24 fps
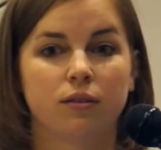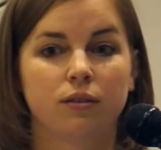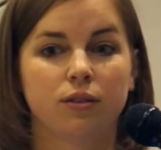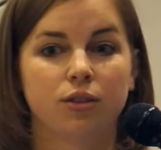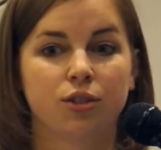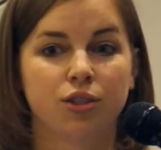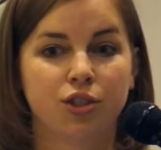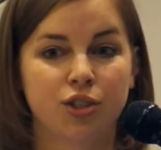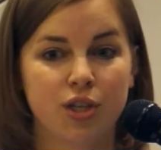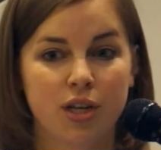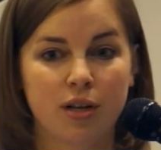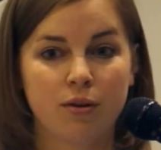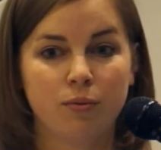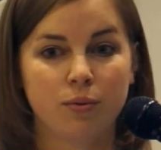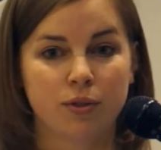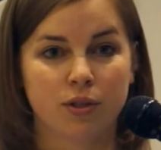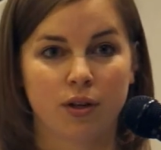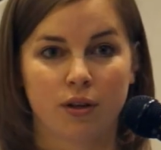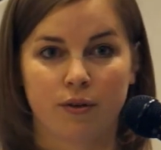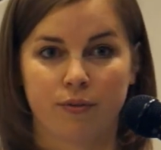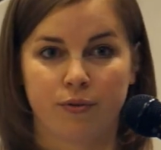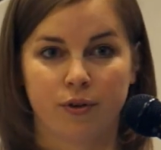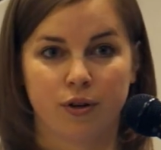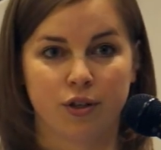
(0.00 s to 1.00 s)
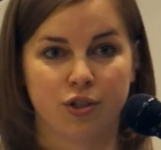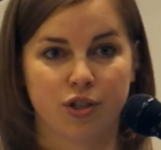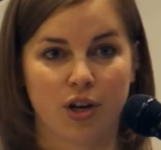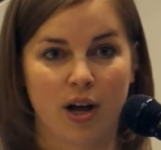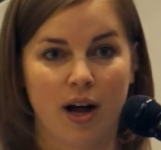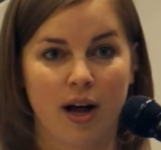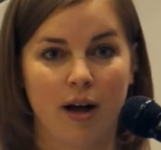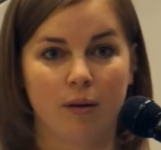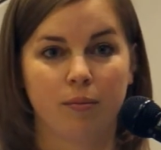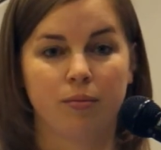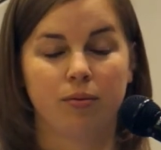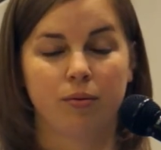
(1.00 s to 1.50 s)
she was looking for a
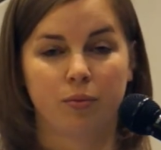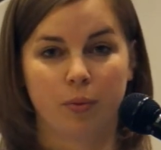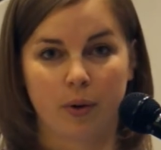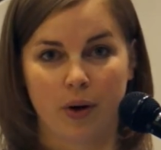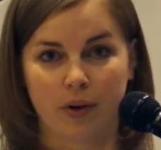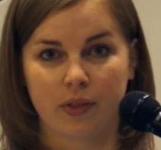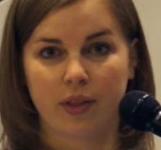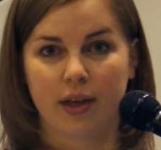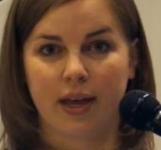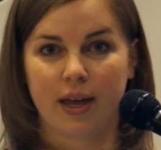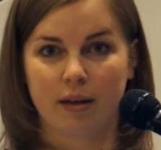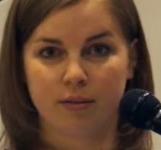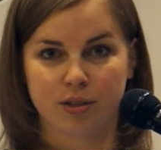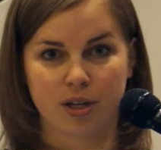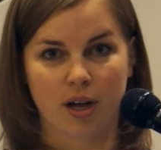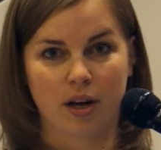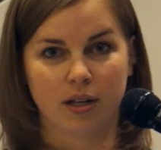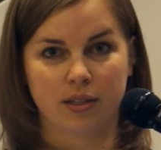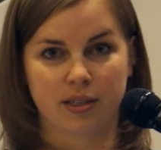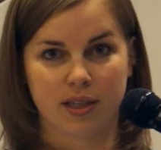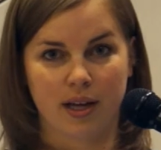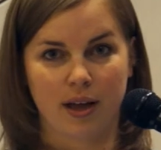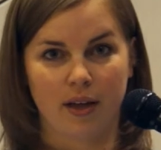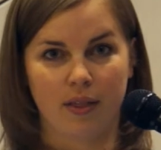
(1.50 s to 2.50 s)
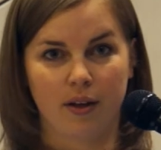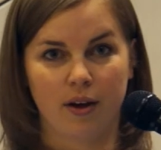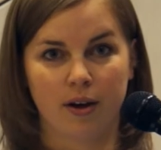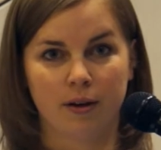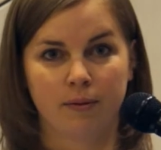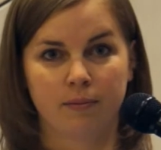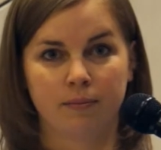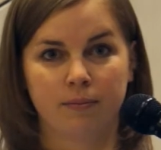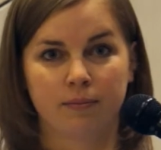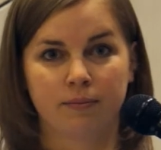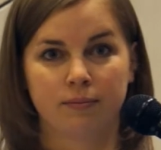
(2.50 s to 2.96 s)
job. We were at the Ham Channel together.